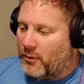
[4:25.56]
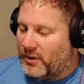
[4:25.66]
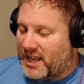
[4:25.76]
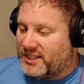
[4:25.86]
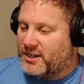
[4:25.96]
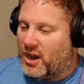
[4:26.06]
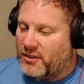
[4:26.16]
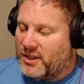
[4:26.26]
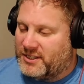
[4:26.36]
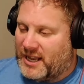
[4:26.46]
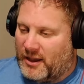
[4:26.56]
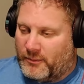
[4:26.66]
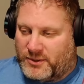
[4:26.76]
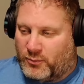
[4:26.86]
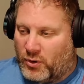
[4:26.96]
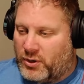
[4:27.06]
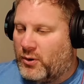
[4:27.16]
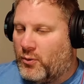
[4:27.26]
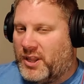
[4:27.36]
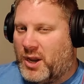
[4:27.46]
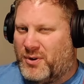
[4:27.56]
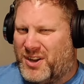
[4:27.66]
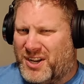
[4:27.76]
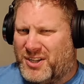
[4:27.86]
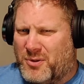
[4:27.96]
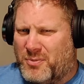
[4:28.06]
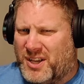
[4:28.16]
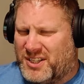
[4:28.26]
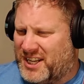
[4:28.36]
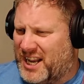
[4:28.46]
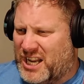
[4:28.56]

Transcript: when I saw this, I was wondering what they were going to do because the